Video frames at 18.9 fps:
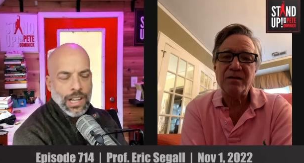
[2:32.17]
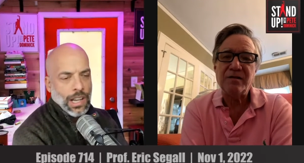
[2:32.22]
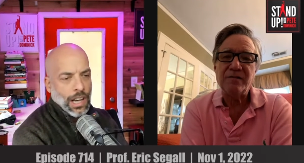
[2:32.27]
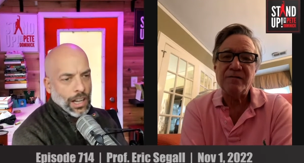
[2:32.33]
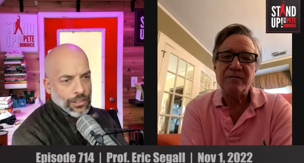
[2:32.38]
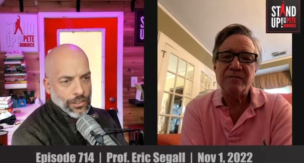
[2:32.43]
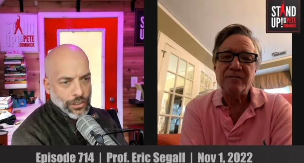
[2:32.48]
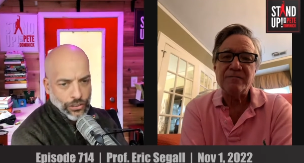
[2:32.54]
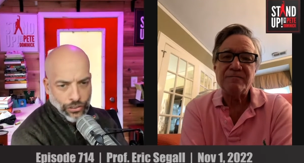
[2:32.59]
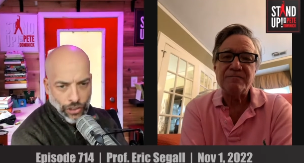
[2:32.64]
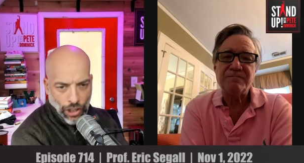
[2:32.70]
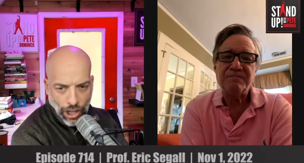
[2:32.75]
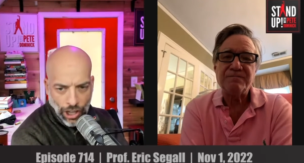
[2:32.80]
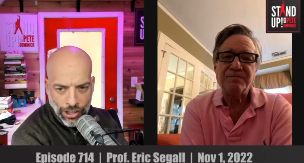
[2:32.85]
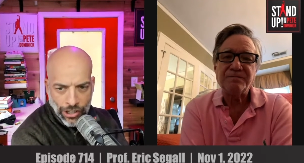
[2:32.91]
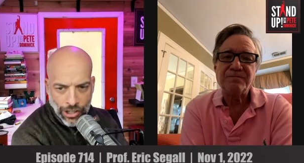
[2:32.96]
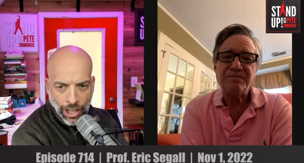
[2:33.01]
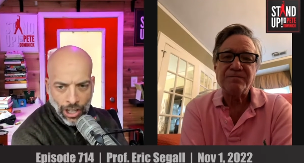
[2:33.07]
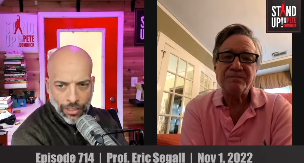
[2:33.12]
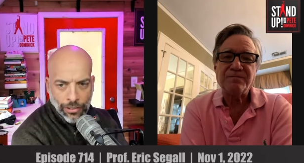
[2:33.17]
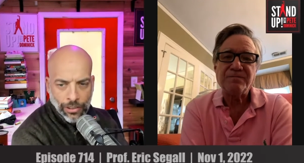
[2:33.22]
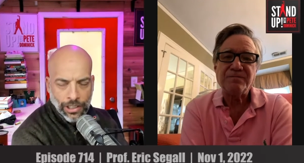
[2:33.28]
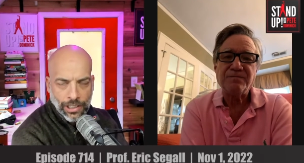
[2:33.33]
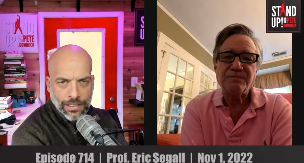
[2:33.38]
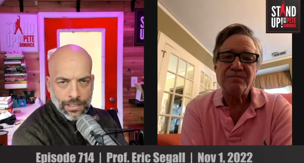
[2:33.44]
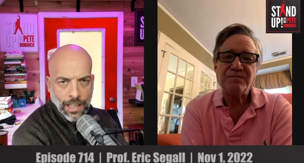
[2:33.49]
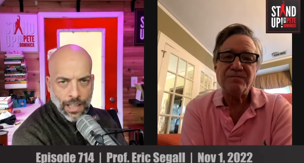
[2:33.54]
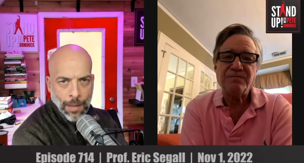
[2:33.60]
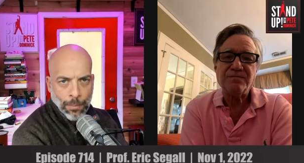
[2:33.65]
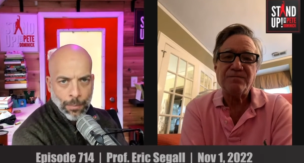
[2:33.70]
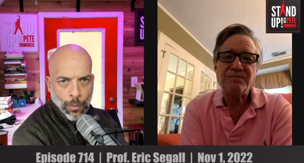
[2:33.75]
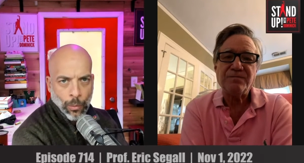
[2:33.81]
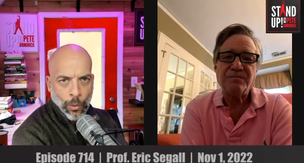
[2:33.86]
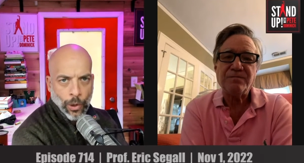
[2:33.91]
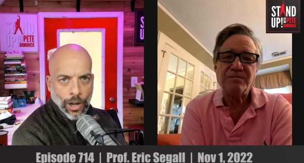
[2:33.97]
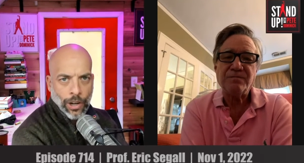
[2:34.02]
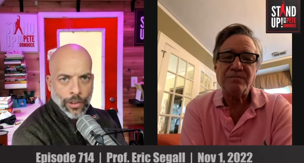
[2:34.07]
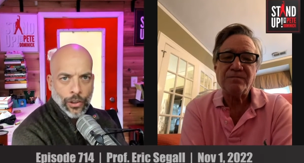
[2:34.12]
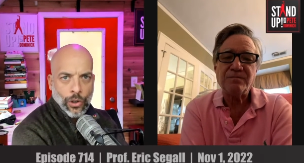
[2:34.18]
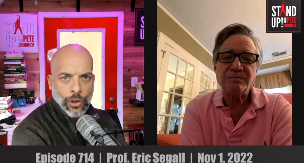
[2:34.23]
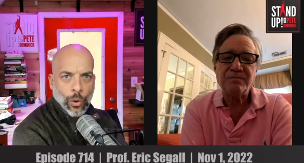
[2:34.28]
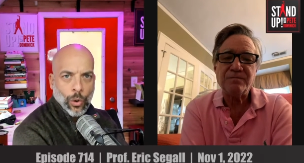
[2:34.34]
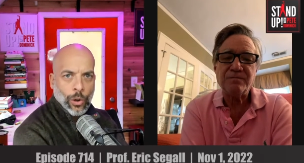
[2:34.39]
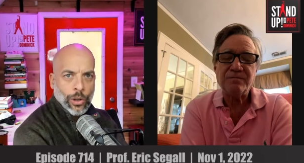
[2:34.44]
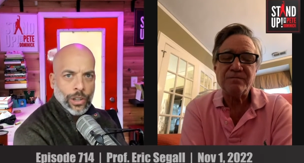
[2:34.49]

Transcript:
Speaker 1: just another example where the court